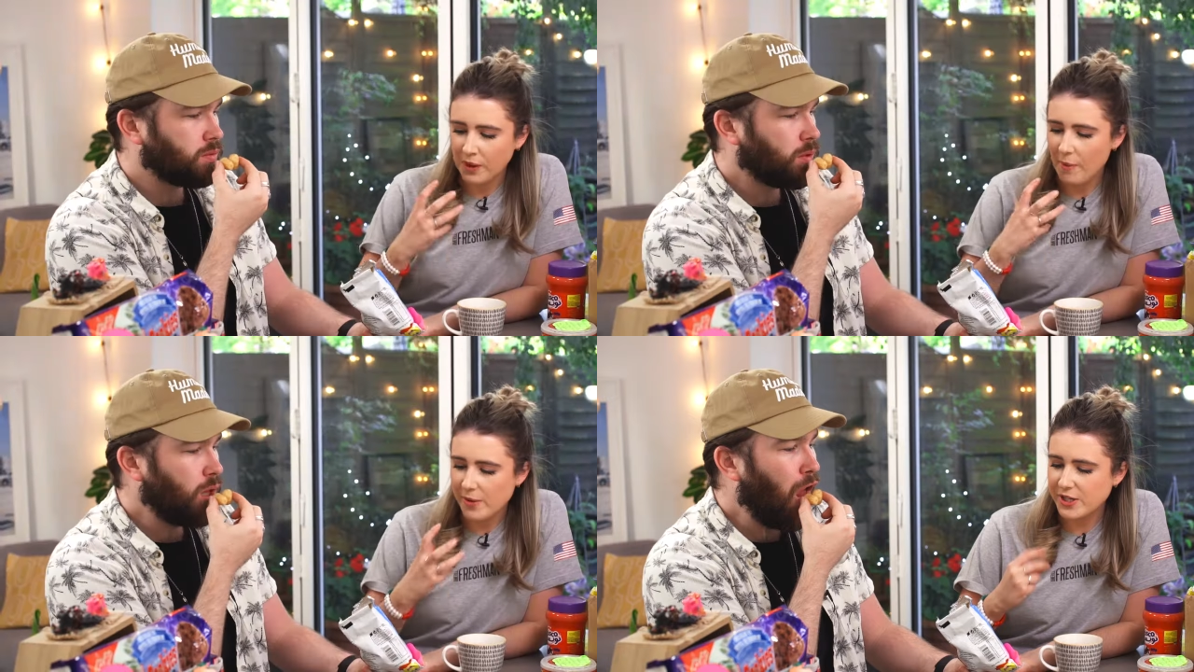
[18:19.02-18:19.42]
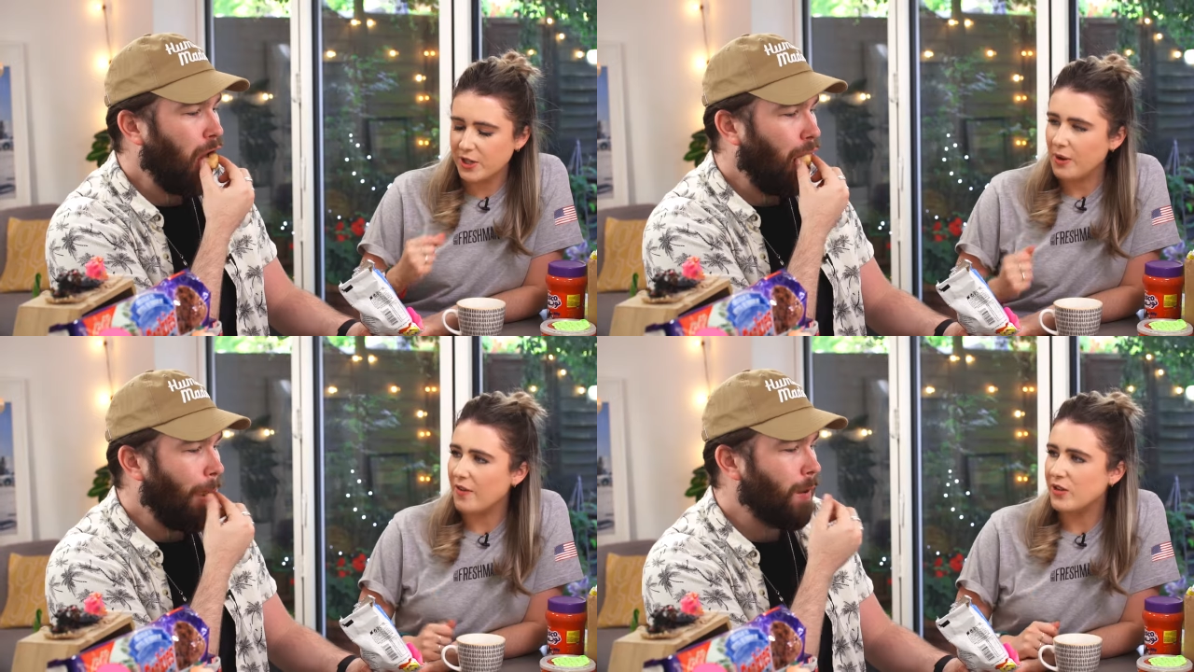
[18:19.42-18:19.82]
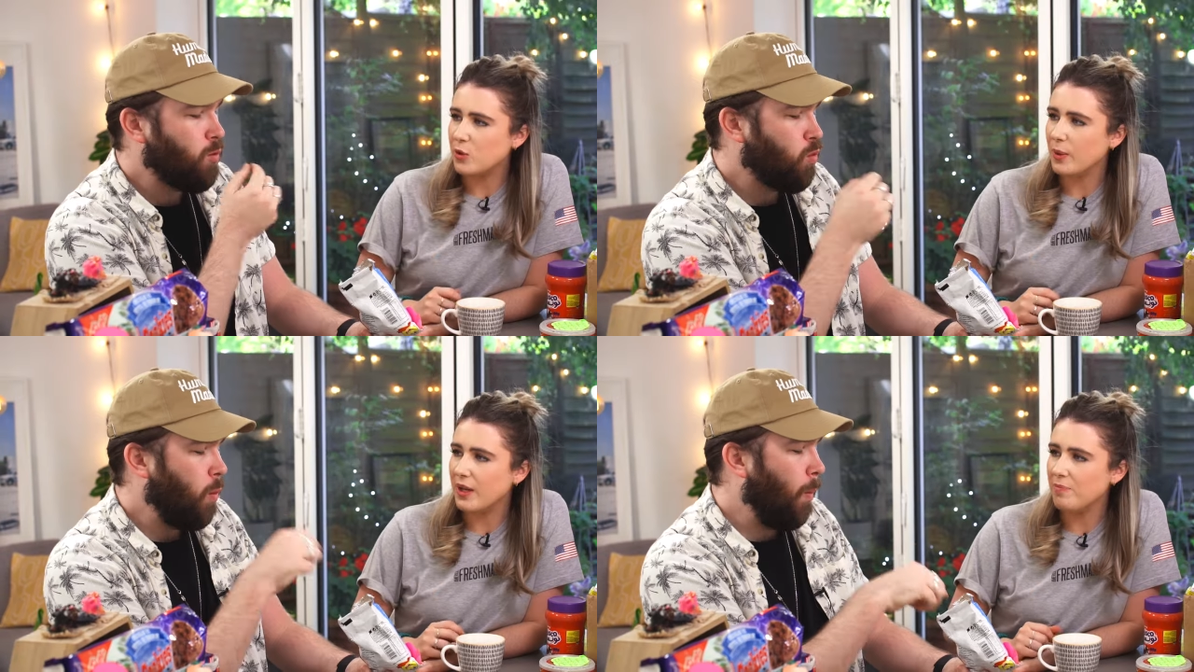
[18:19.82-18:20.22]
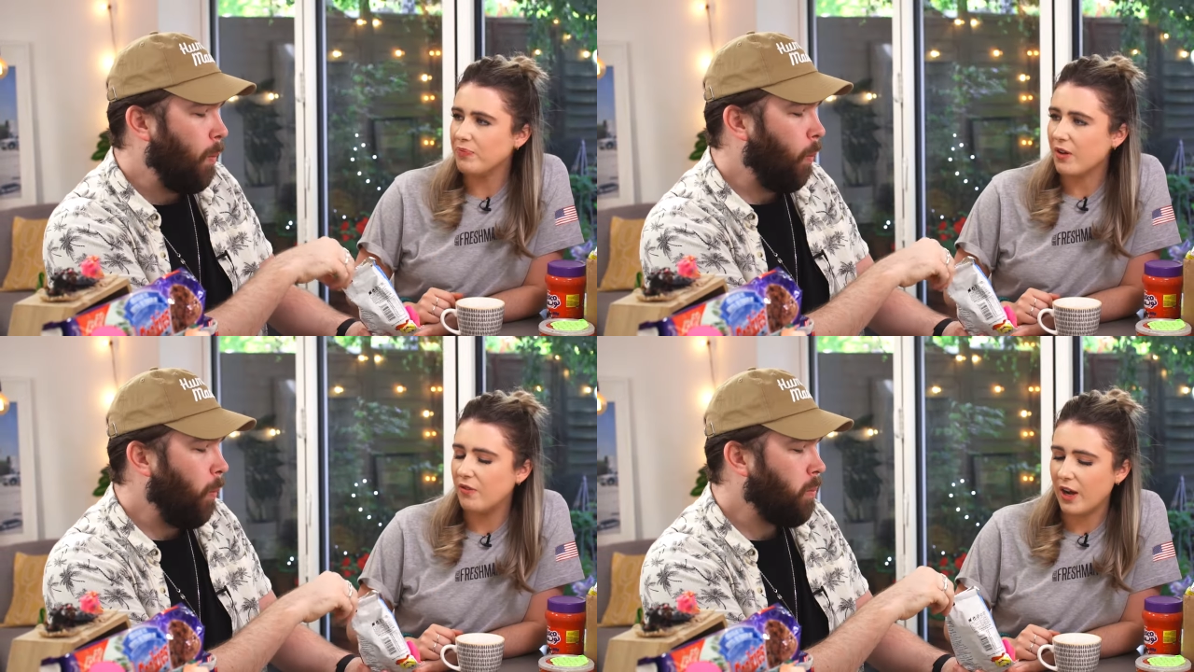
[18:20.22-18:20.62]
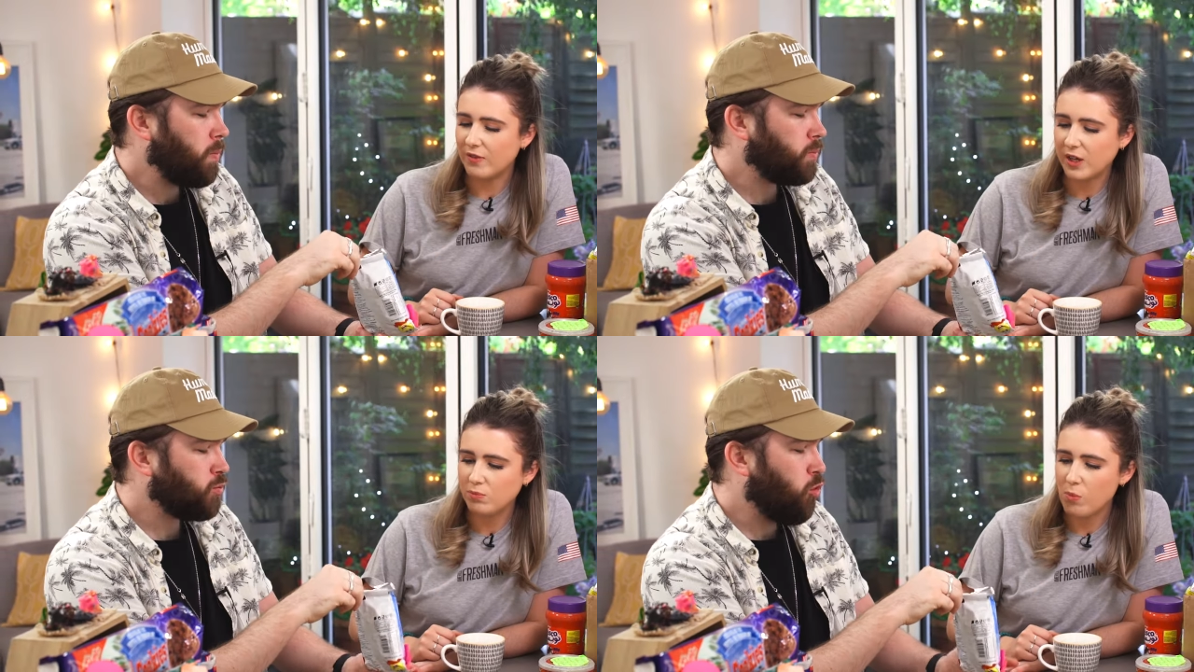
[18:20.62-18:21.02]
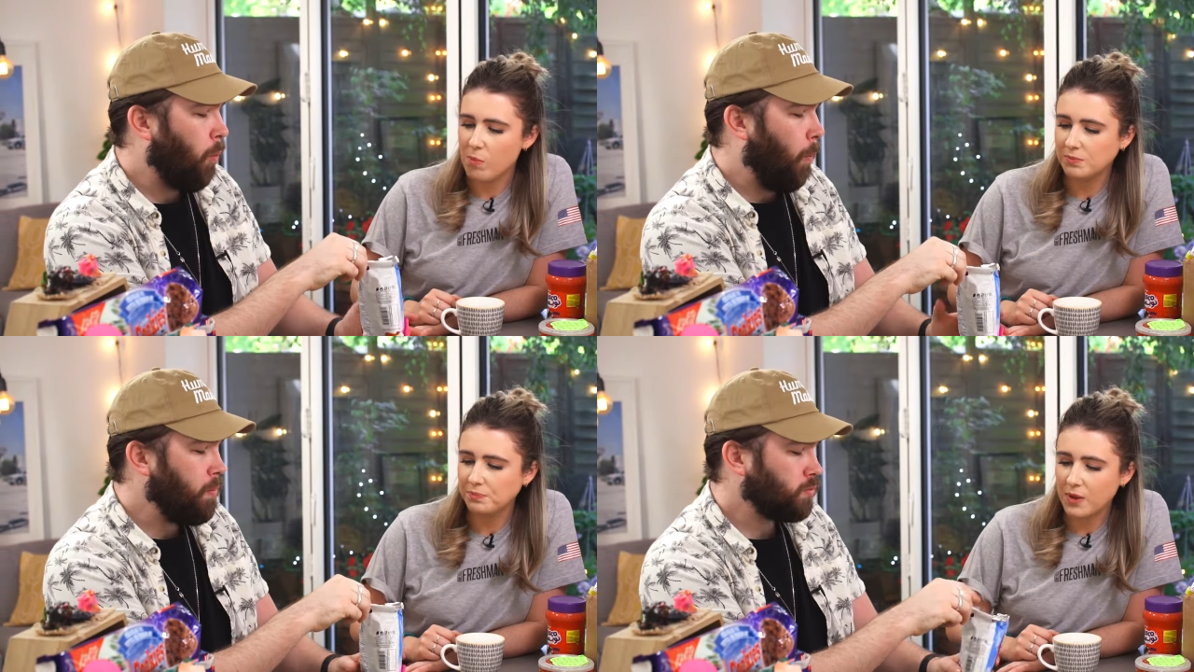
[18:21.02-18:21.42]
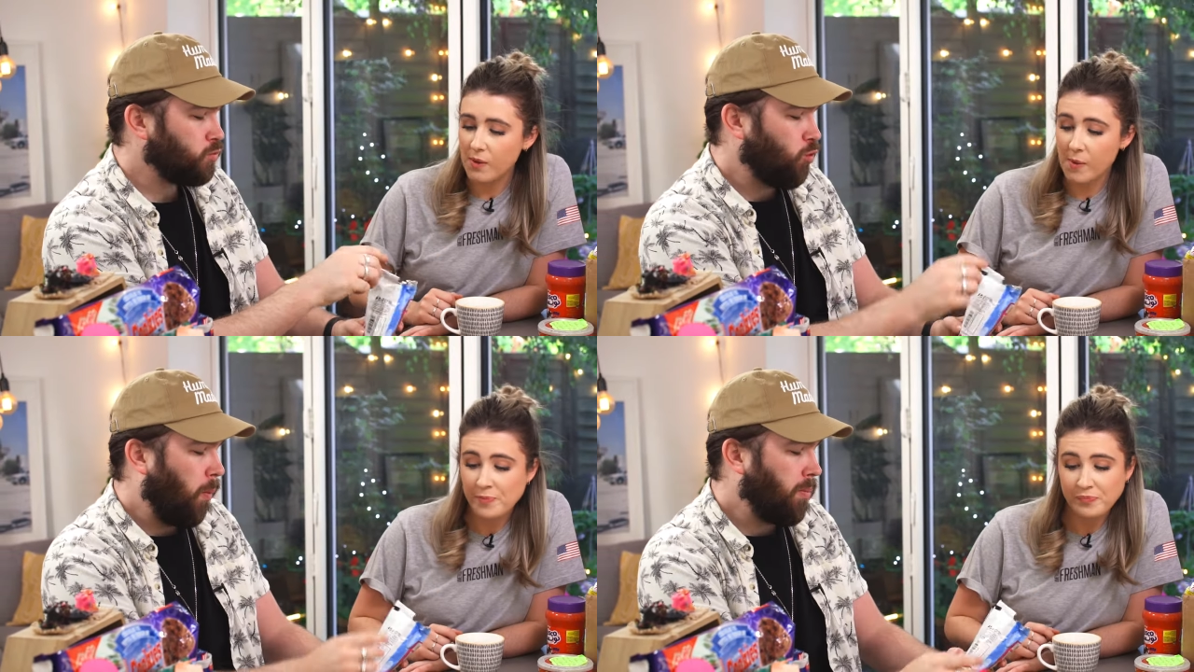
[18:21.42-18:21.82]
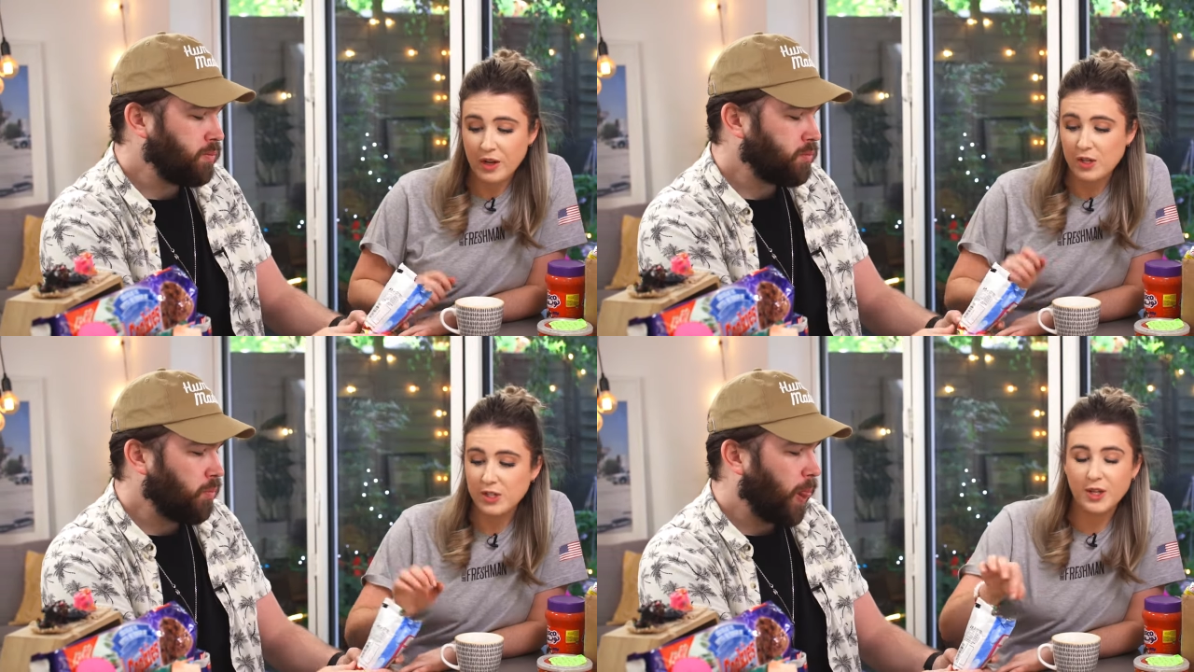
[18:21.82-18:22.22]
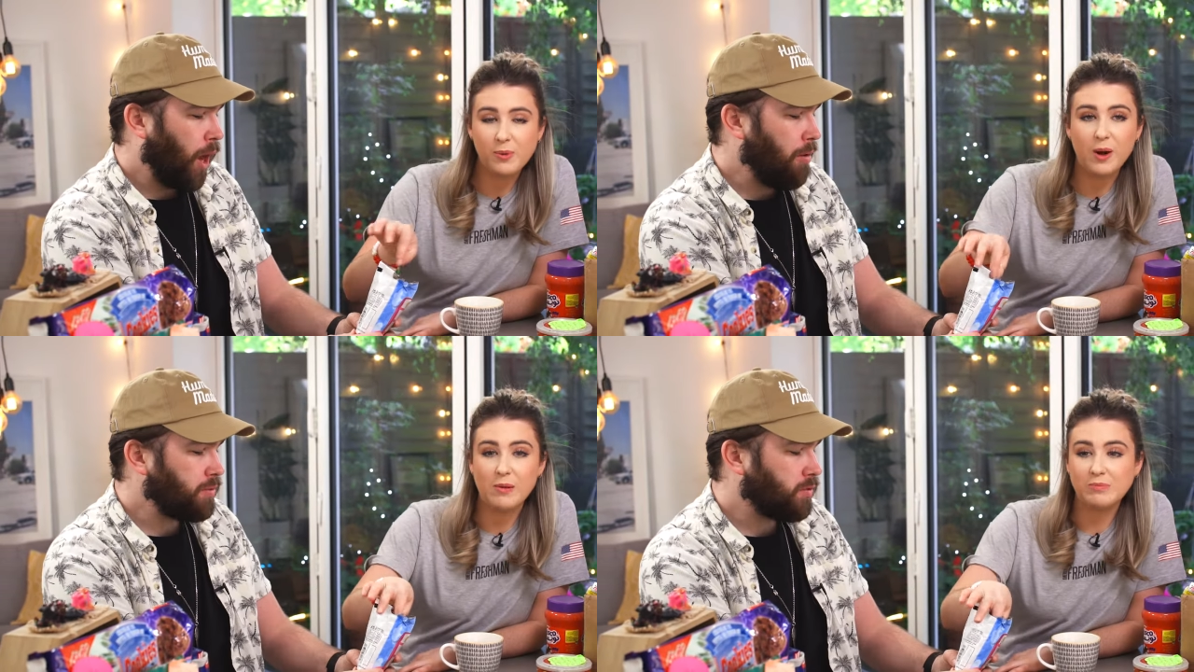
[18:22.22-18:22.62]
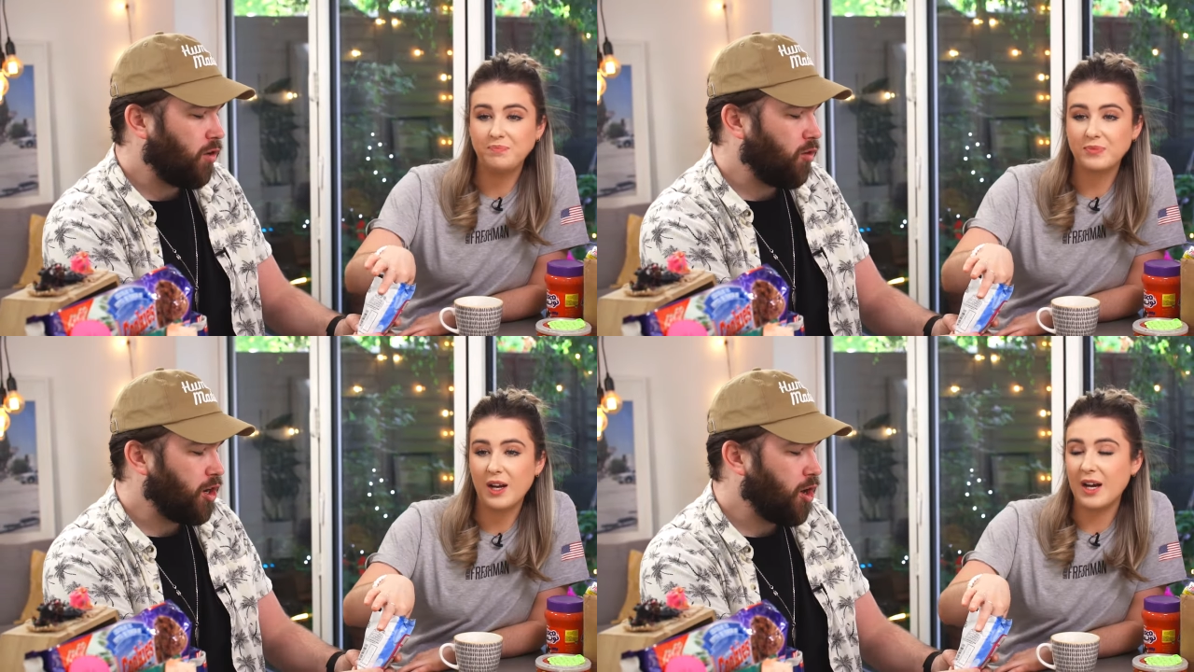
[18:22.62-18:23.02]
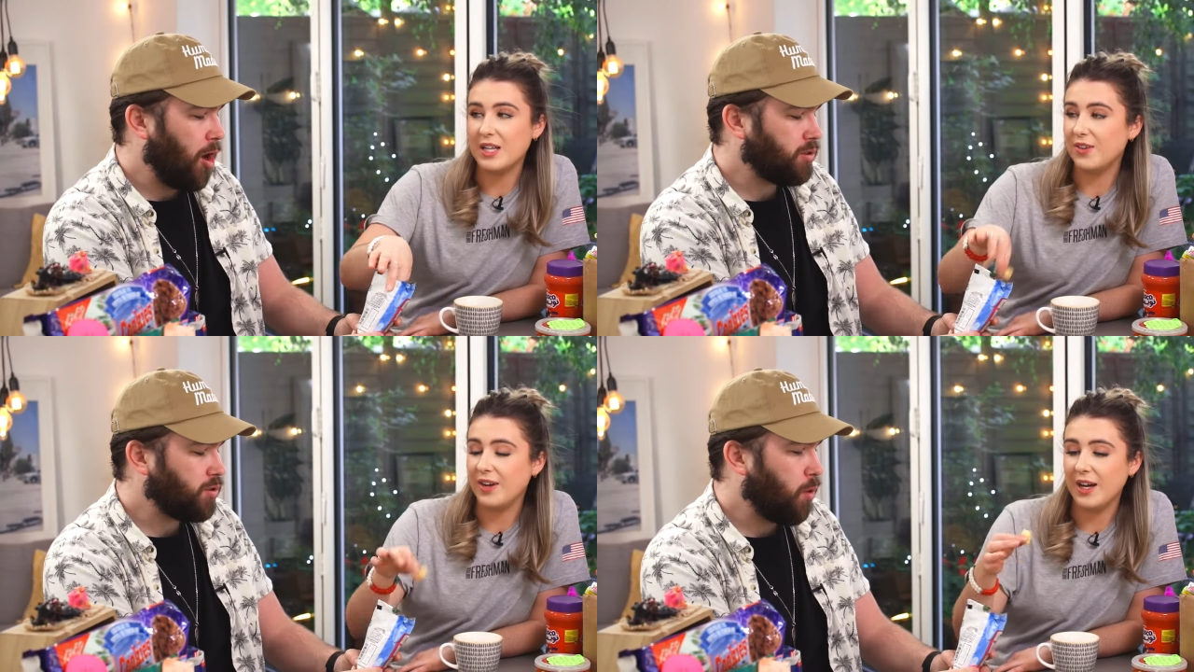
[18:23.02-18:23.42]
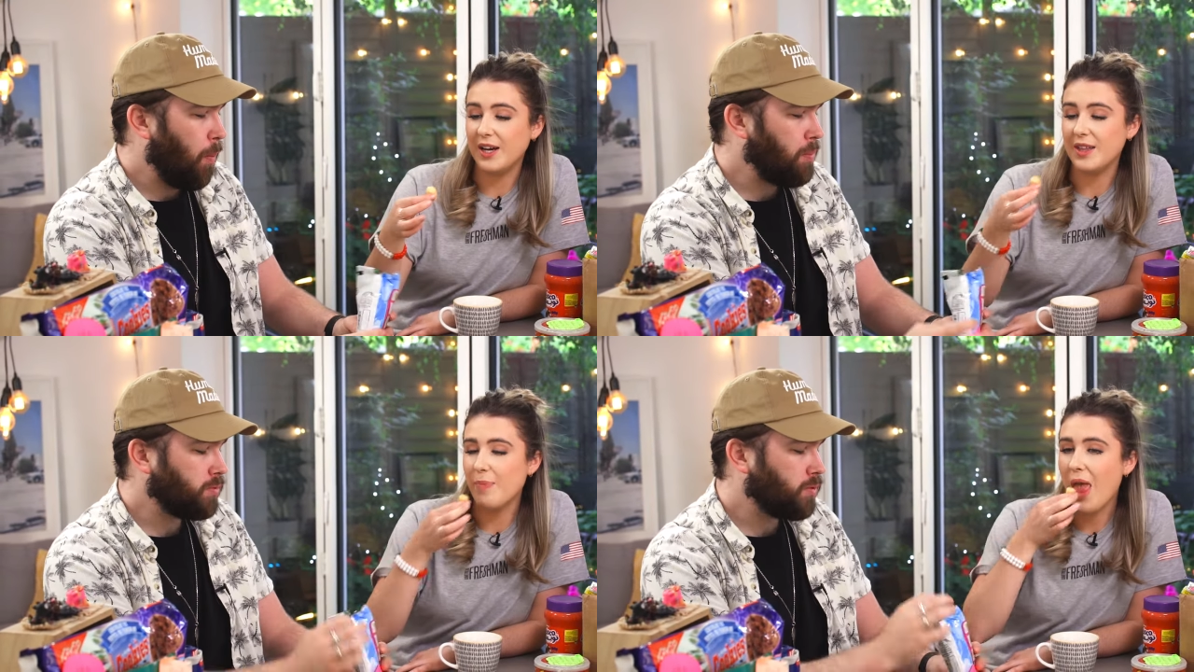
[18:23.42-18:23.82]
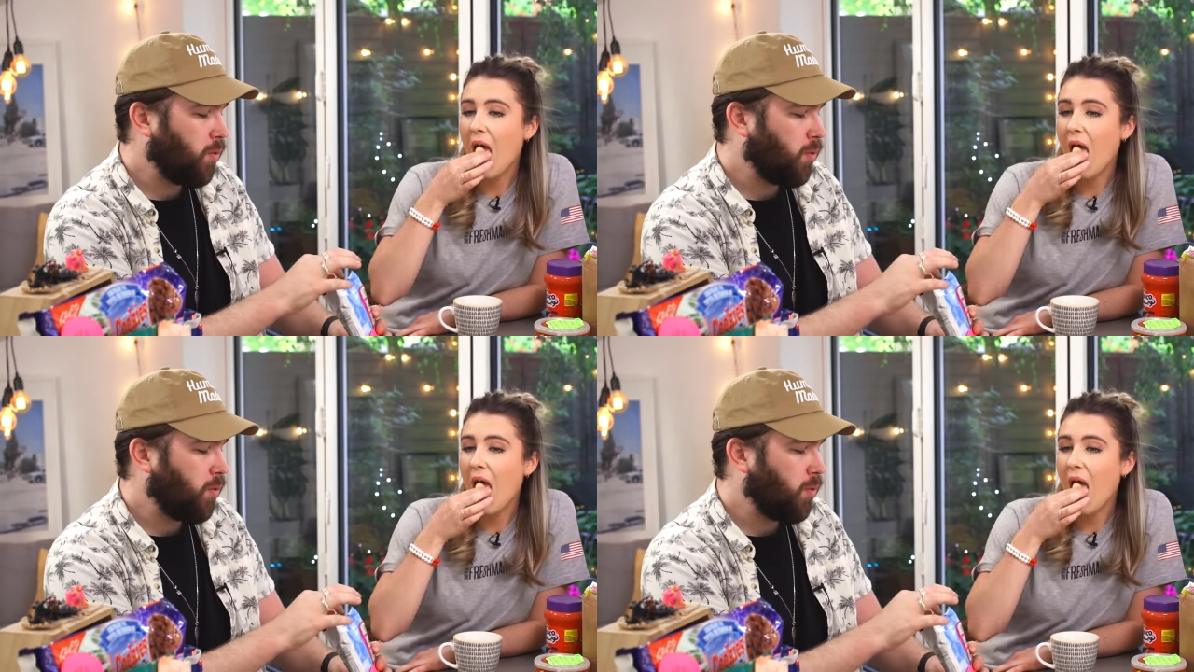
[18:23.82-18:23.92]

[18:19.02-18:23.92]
Speaker 1: They do have a sweet hmm. flavour. You know what? I actually really like them.